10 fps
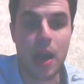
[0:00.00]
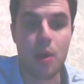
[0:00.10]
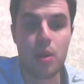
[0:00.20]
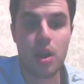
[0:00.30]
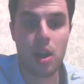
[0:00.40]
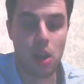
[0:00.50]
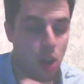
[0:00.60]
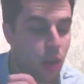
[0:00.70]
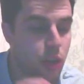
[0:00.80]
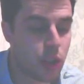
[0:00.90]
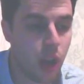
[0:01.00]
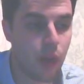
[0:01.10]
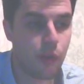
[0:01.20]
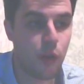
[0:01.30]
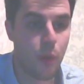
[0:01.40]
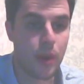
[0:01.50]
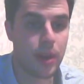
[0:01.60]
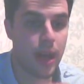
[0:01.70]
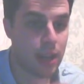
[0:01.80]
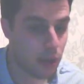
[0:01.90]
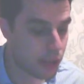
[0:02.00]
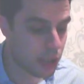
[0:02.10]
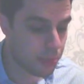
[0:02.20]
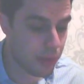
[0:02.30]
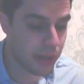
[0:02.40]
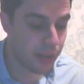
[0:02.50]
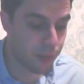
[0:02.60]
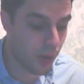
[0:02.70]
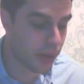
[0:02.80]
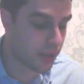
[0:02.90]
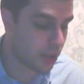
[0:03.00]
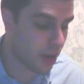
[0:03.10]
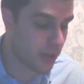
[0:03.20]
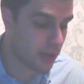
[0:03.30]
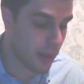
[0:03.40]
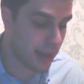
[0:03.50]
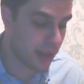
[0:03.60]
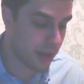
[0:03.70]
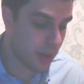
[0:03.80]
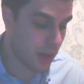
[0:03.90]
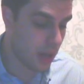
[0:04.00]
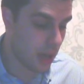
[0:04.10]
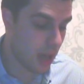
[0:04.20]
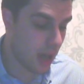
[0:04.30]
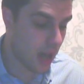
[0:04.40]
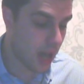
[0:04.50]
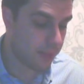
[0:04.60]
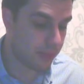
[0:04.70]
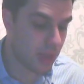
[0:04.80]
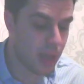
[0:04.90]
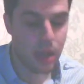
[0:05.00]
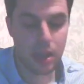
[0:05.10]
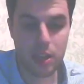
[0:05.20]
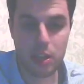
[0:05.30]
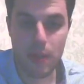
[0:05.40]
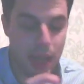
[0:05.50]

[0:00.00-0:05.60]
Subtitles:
out, looks to go forward, and looks to bring the fight to Tony Bellew. You